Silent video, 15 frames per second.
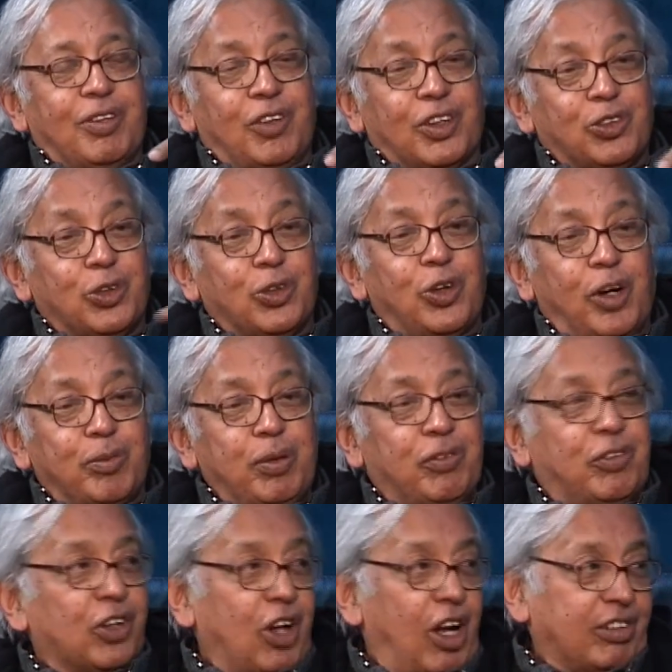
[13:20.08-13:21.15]
should not be
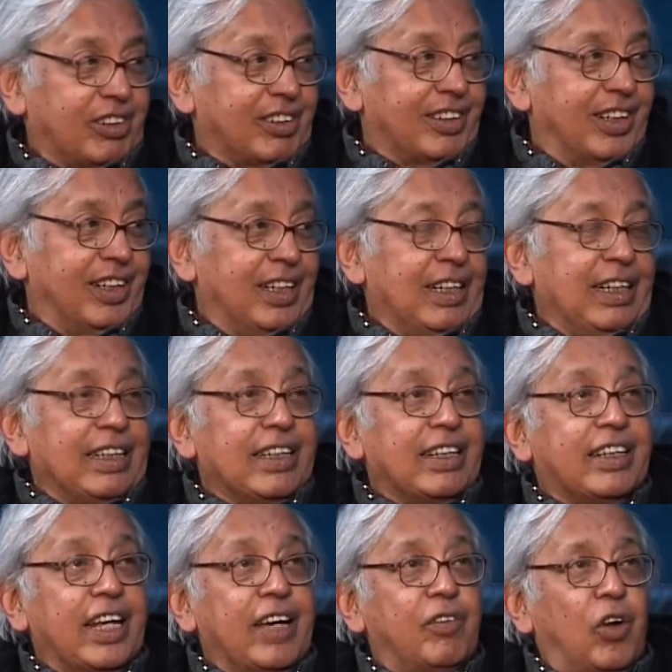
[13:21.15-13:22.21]
forgotten, that
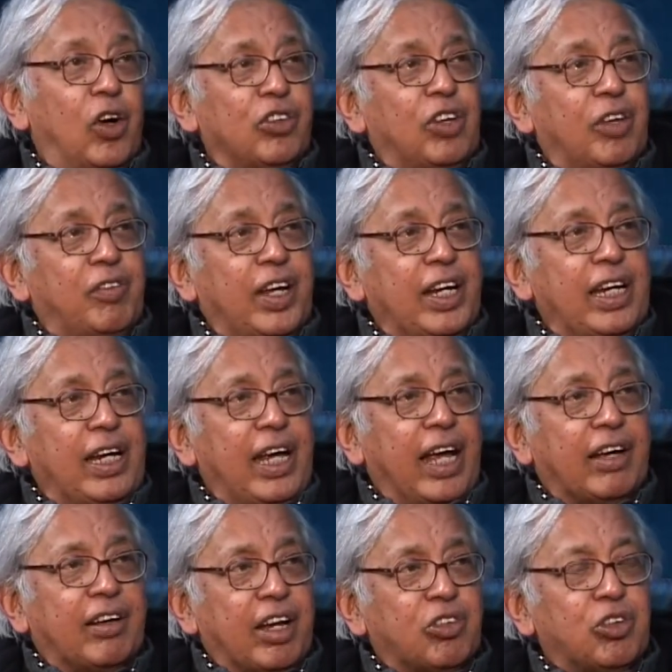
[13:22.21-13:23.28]
there was a very
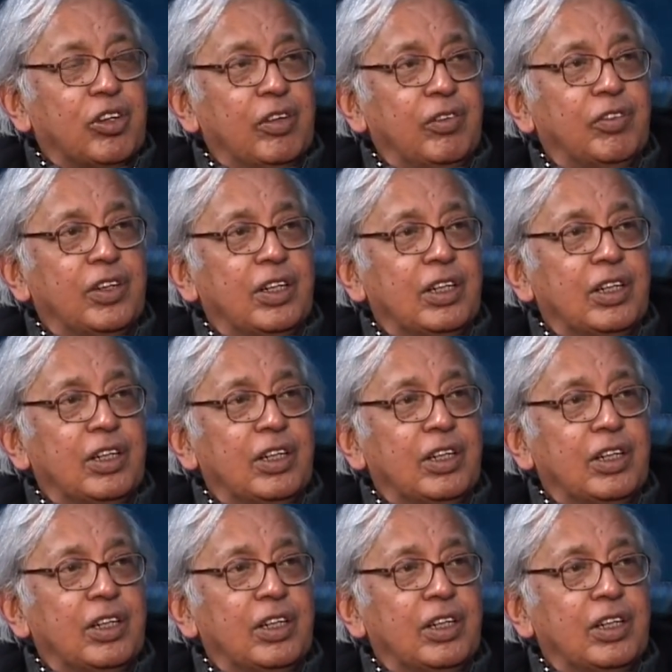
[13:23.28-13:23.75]
aggressive